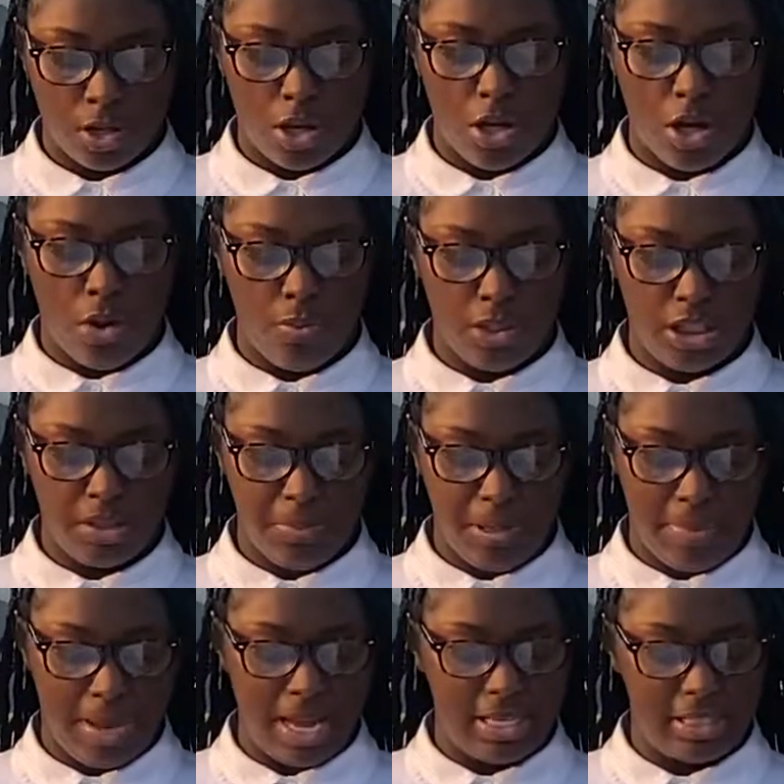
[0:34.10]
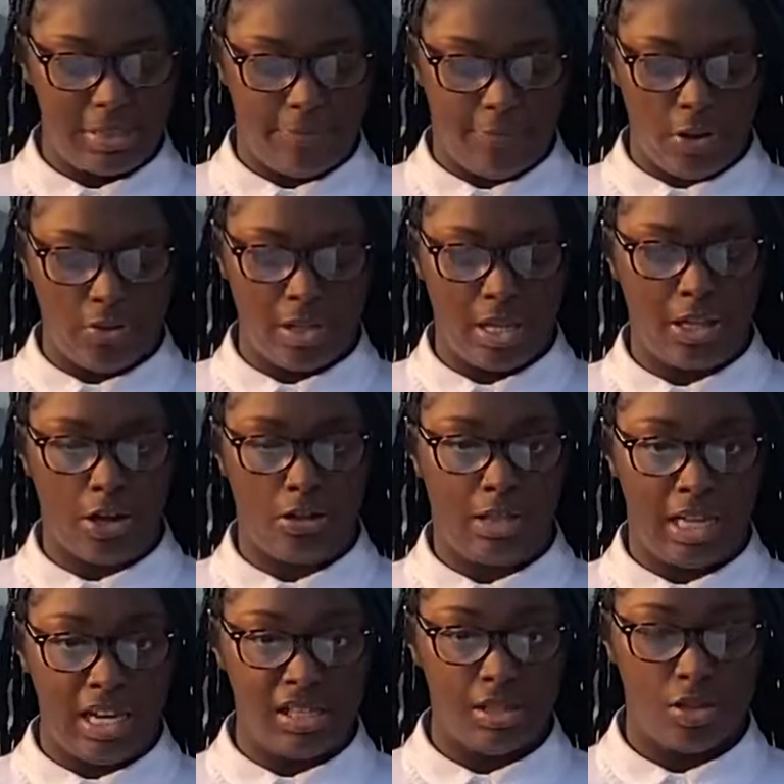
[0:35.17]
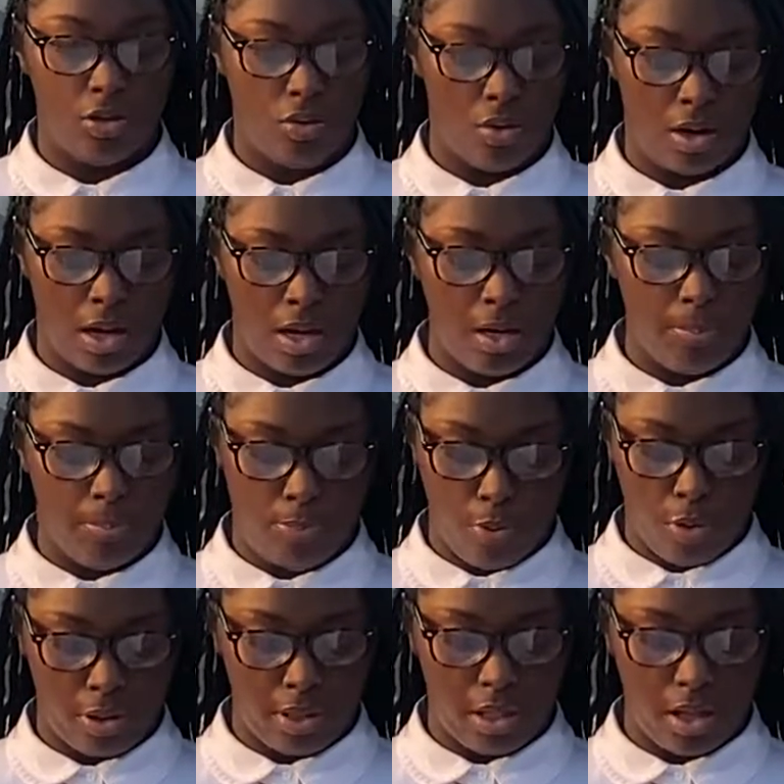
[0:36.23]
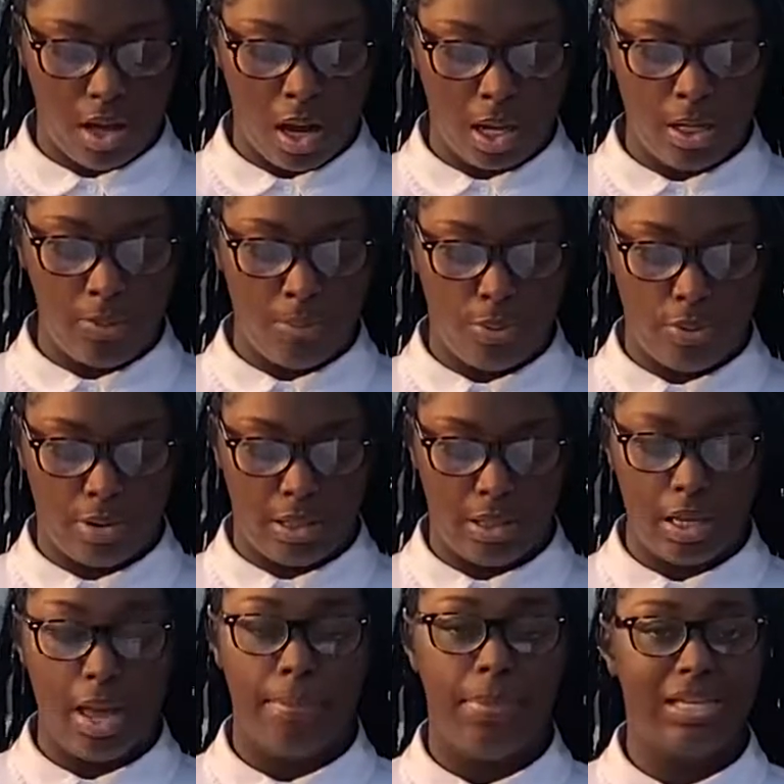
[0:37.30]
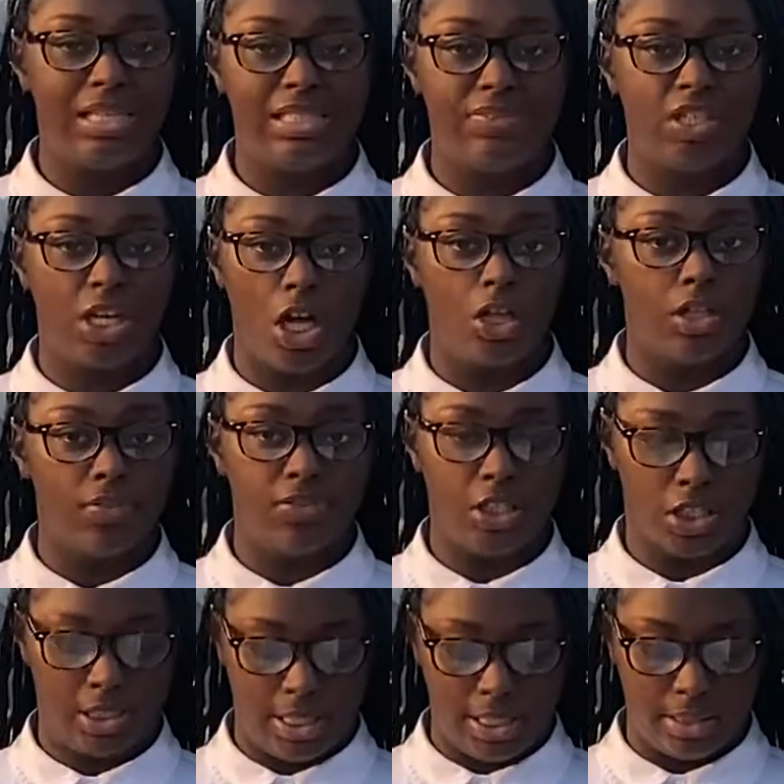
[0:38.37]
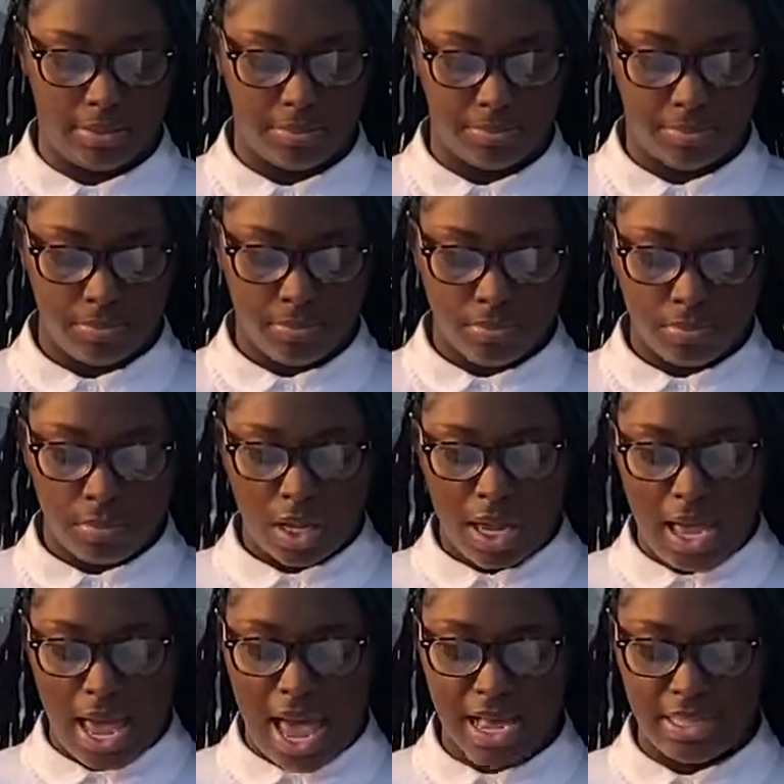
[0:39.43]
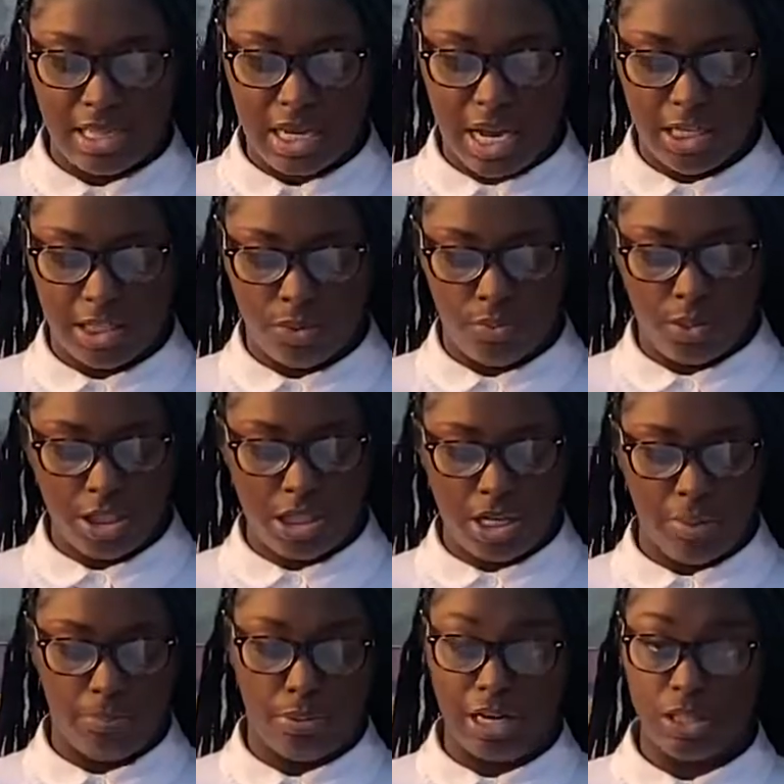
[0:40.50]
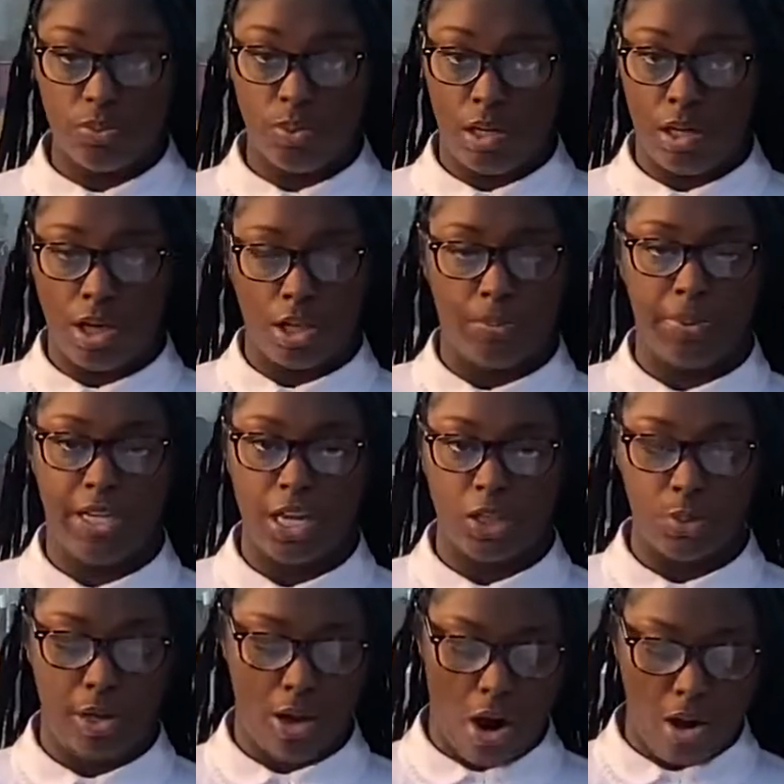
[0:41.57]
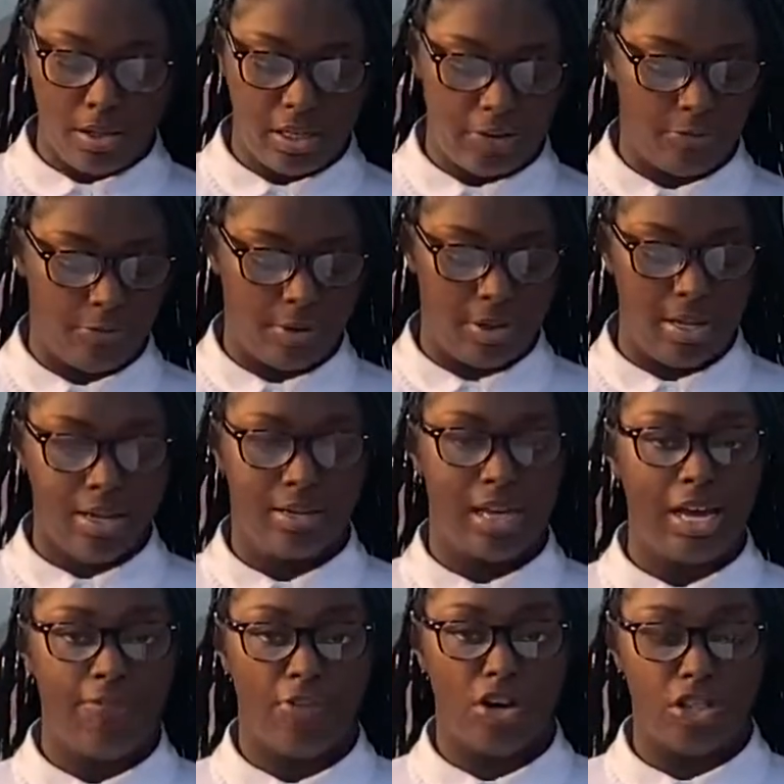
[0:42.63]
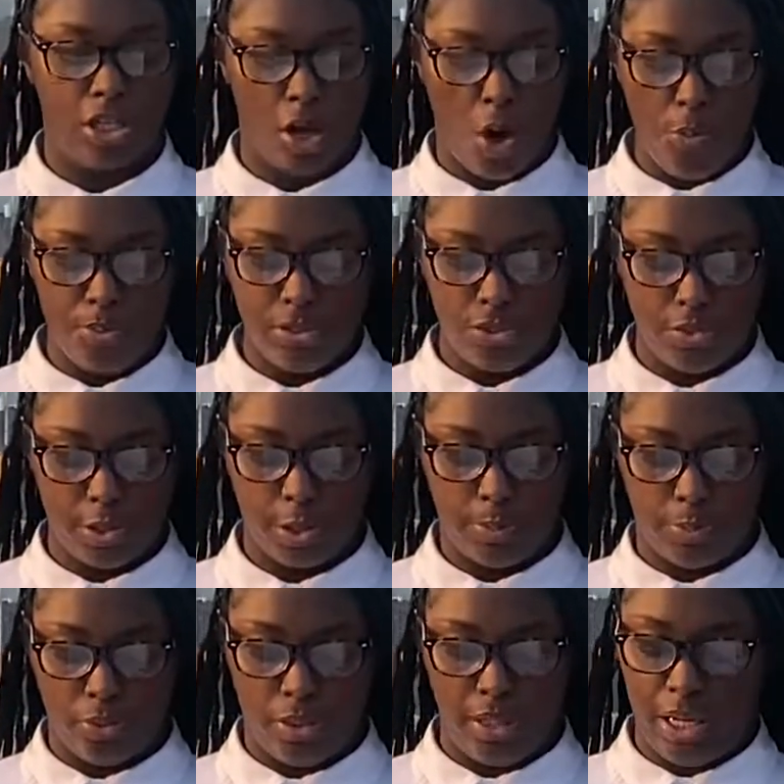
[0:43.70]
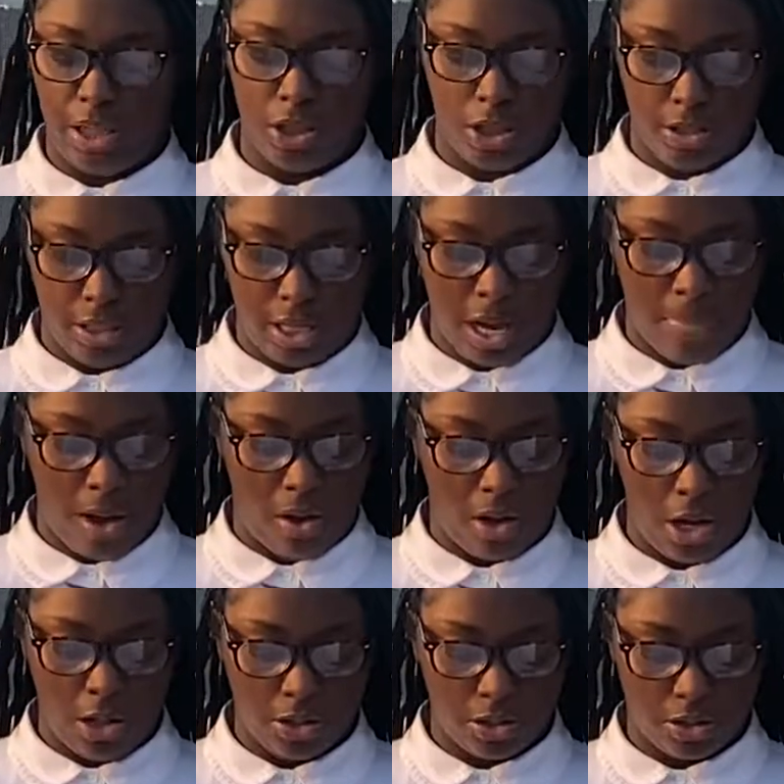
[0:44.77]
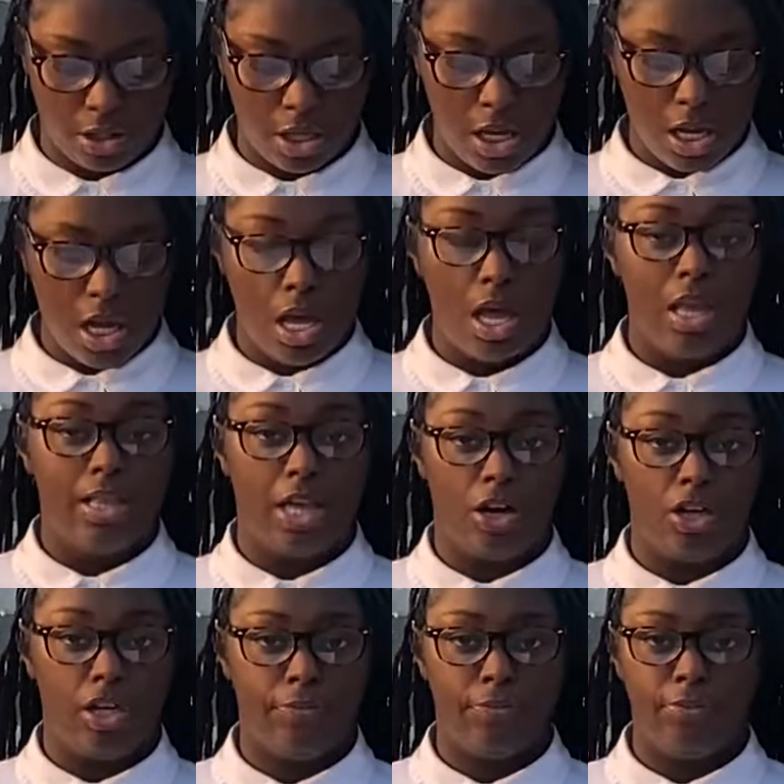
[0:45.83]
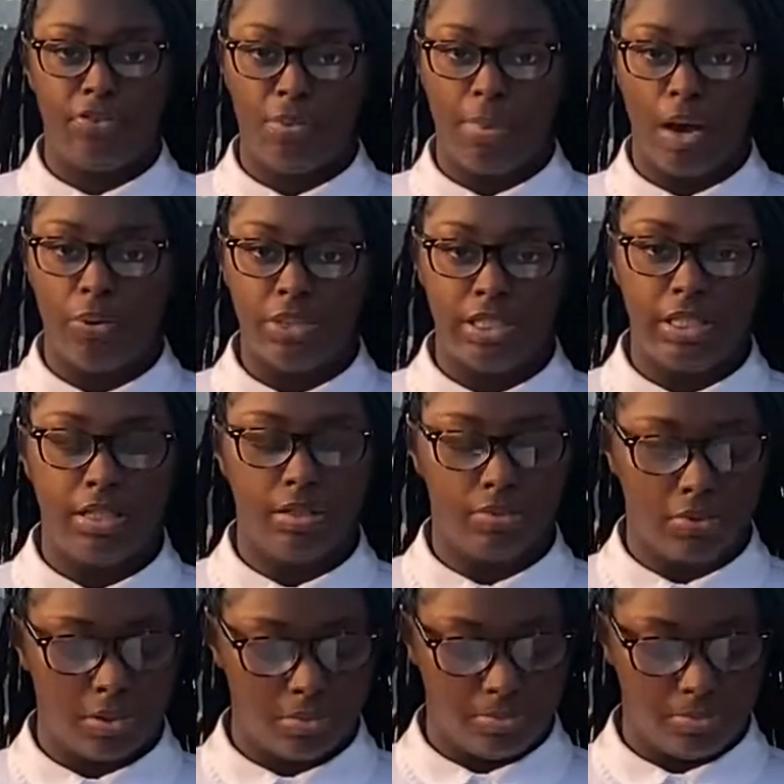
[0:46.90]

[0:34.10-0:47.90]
No one should be made to feel that they're less or unimportant because of the color of their skin. As a nation, we should embrace one another because we are different, diverse, and open to exploring and learning about others that are different from ourselves.